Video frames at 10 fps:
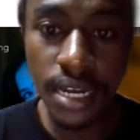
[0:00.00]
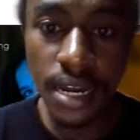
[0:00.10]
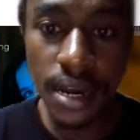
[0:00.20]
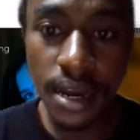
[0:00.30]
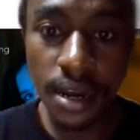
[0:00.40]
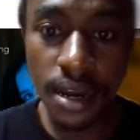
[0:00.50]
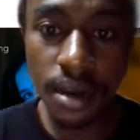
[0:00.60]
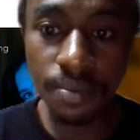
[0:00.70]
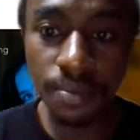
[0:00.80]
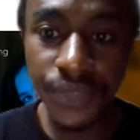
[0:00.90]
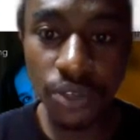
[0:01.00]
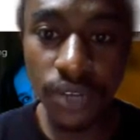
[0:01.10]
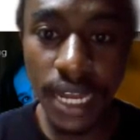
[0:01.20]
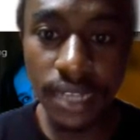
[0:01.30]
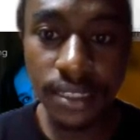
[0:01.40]

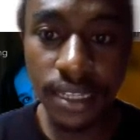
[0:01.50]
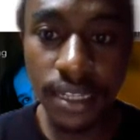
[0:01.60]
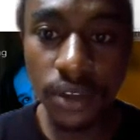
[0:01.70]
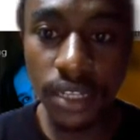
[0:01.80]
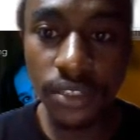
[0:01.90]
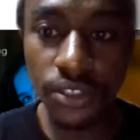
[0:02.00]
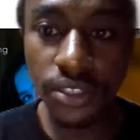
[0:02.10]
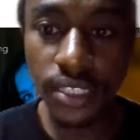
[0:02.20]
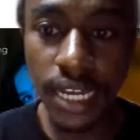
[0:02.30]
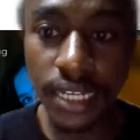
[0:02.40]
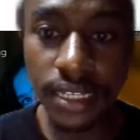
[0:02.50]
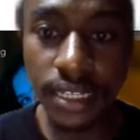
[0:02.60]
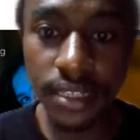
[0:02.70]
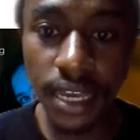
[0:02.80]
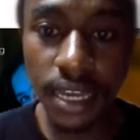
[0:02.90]
Relax in the knowledge your site is safe.